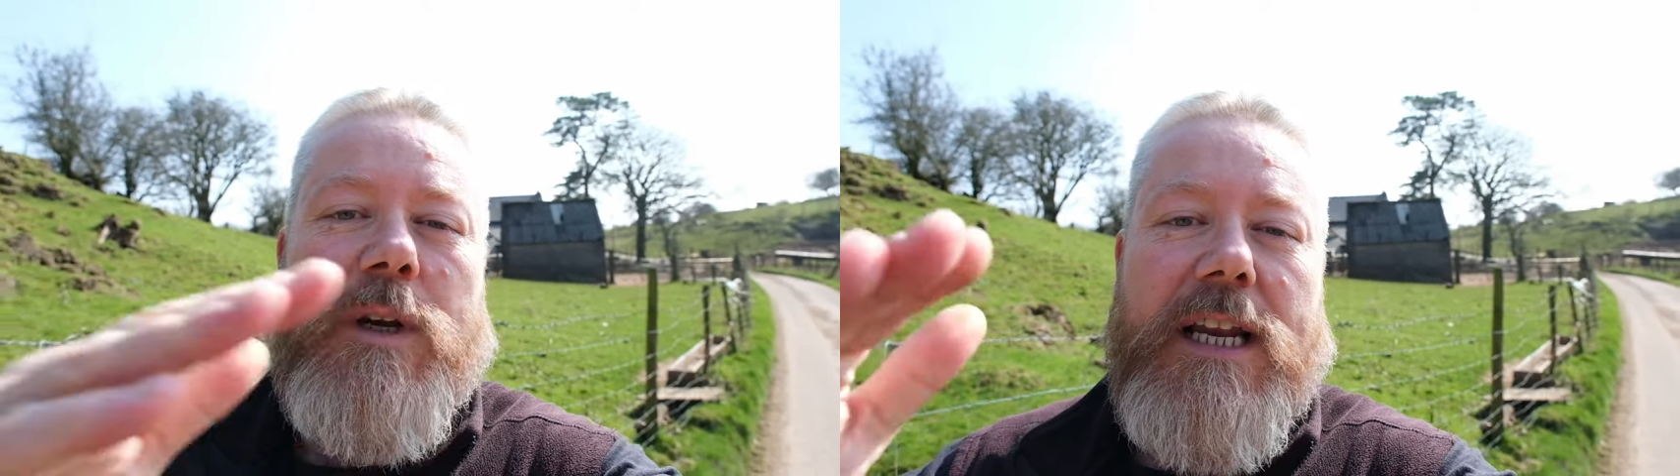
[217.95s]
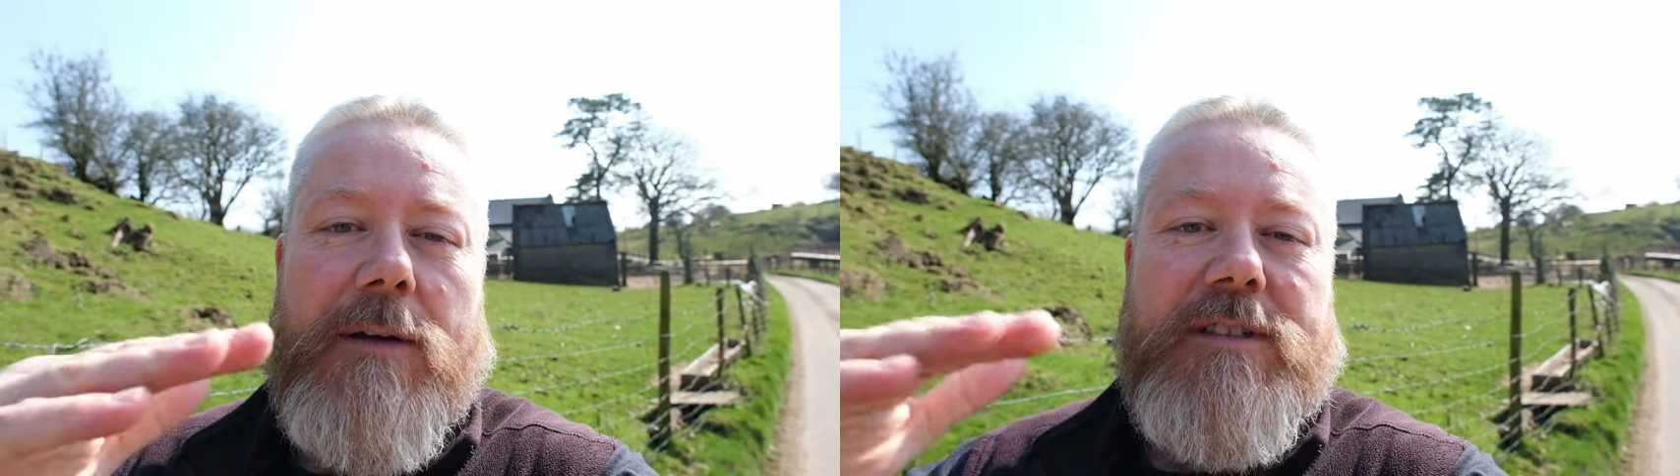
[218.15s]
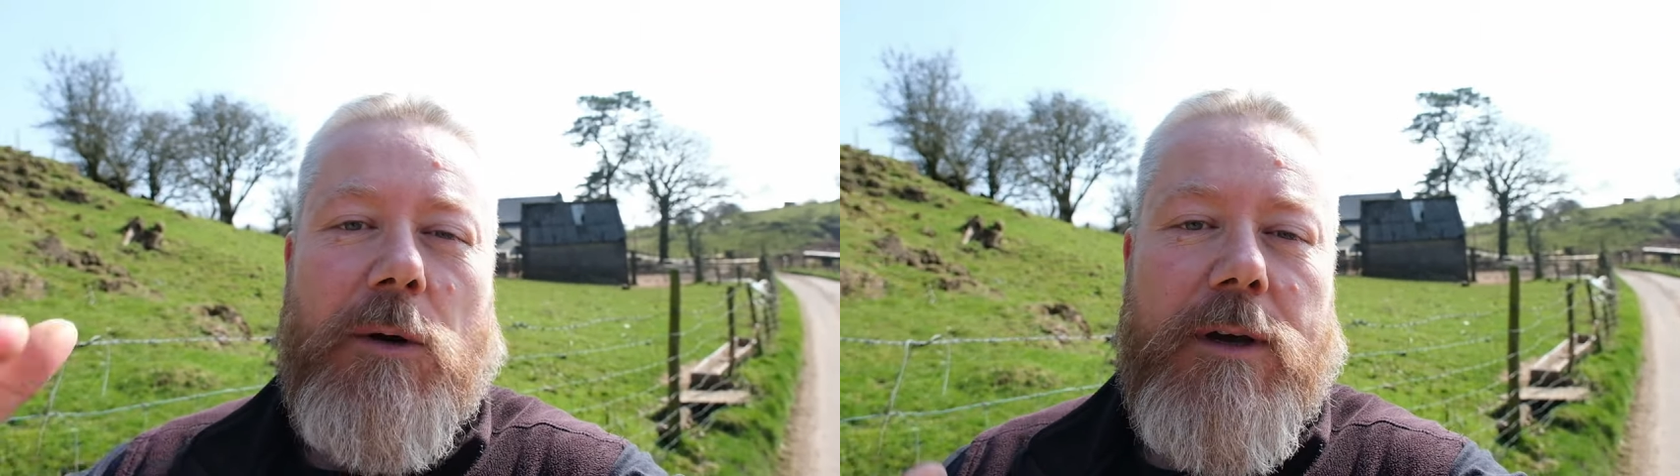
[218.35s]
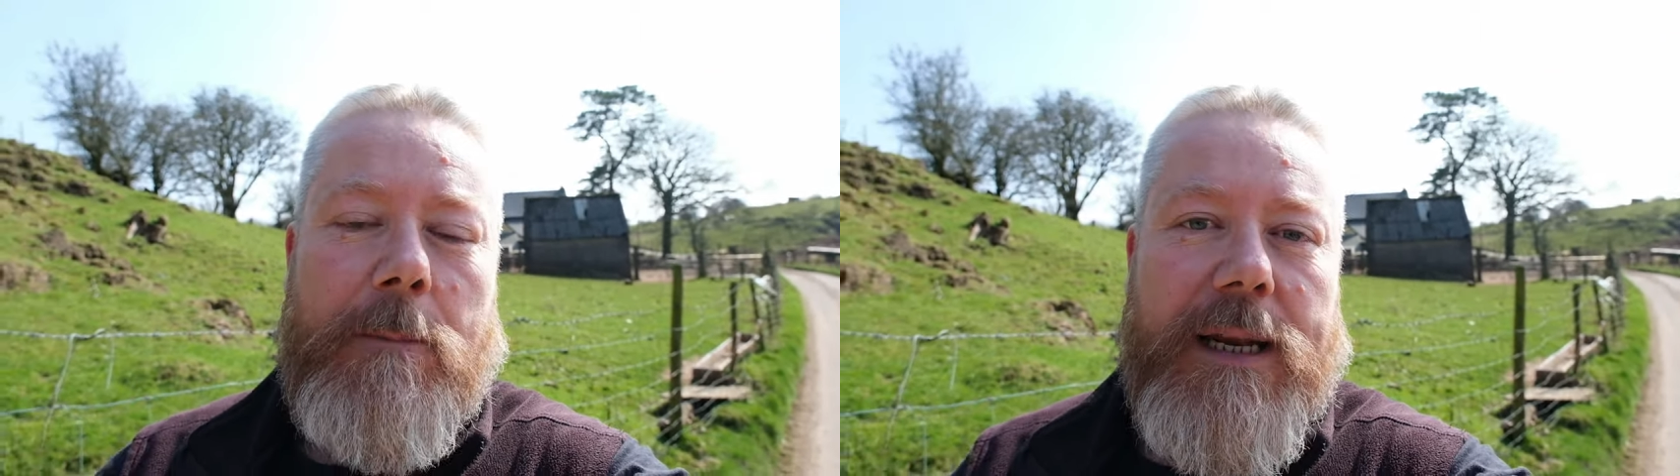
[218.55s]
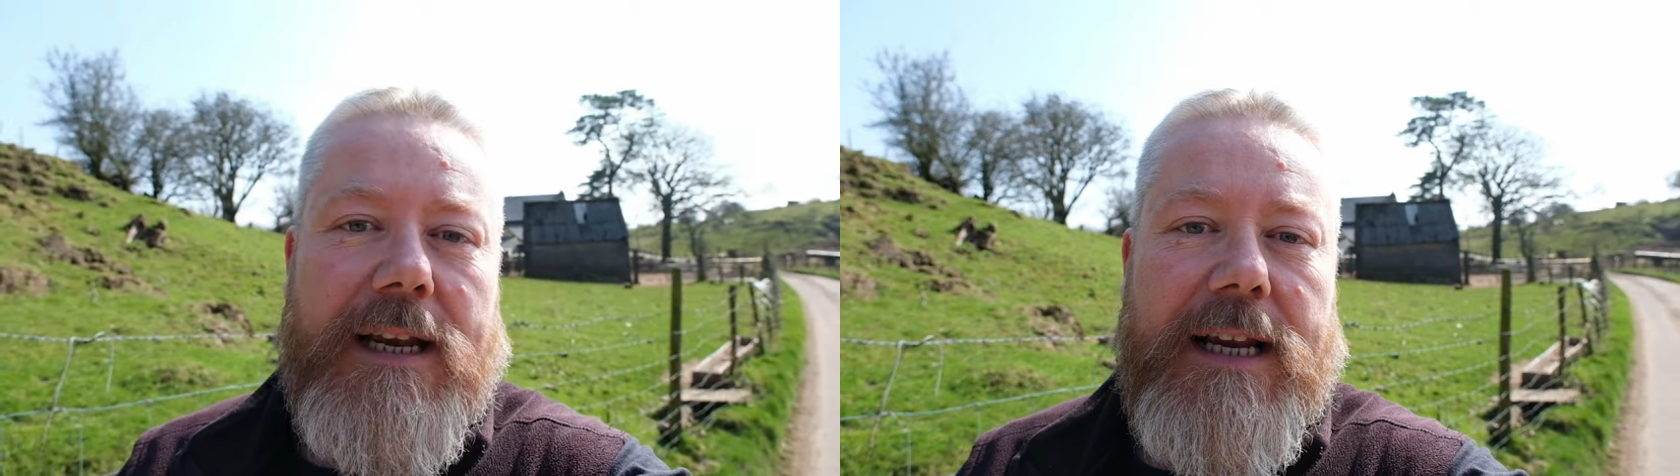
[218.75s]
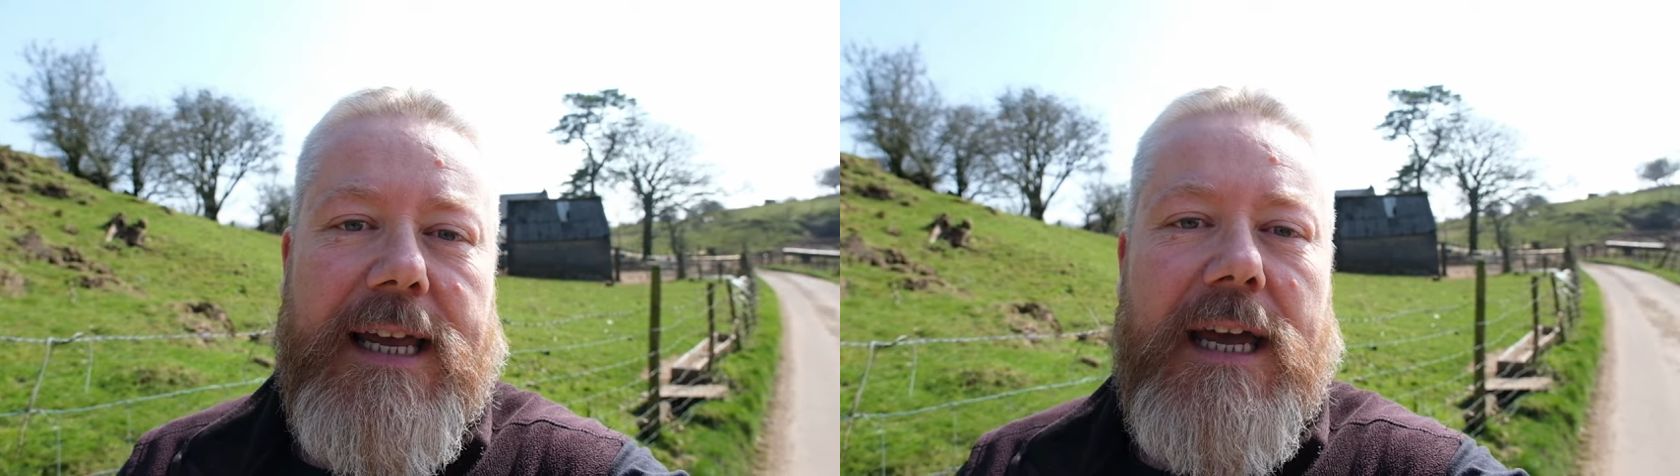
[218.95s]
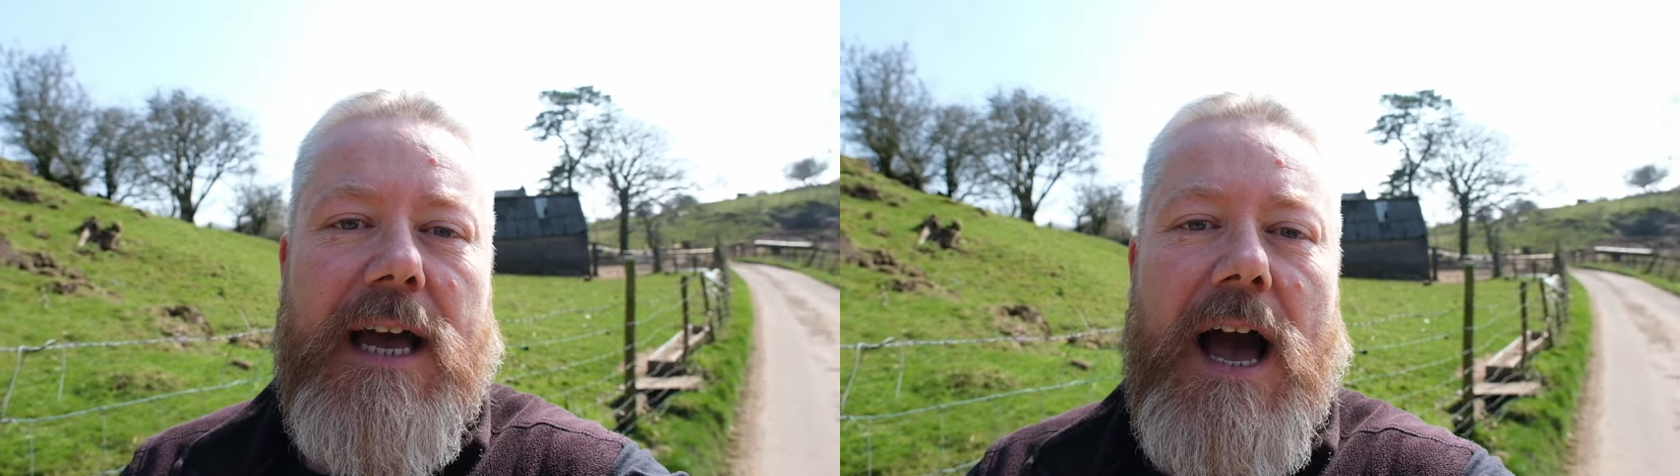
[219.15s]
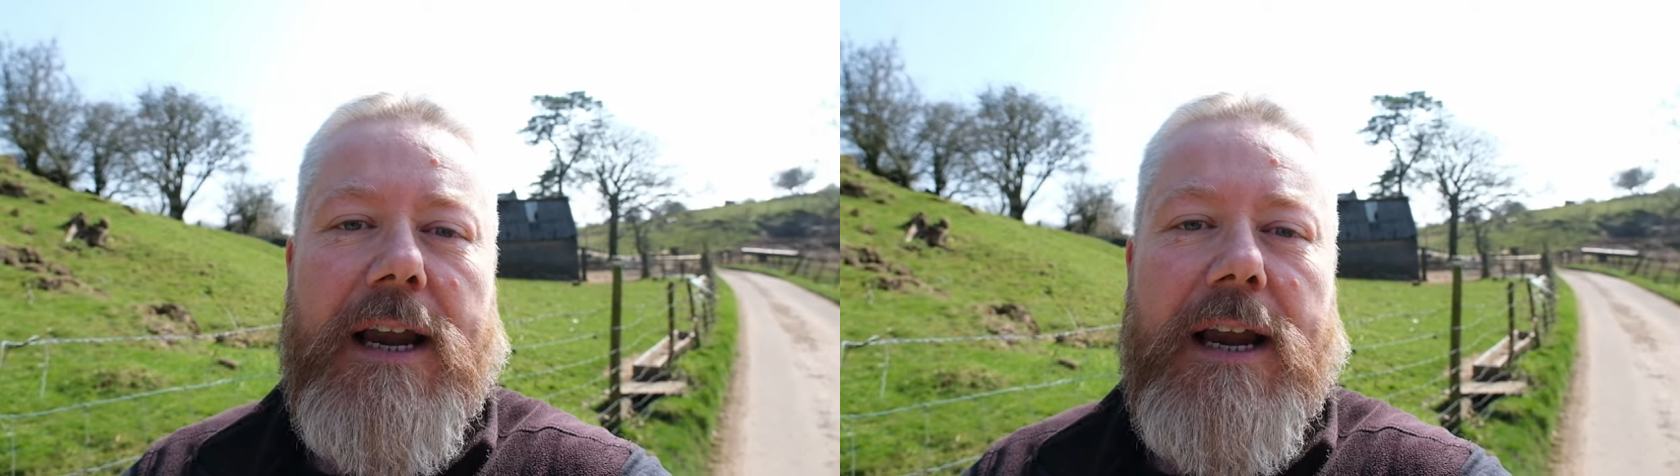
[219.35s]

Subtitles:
where it levels out completely,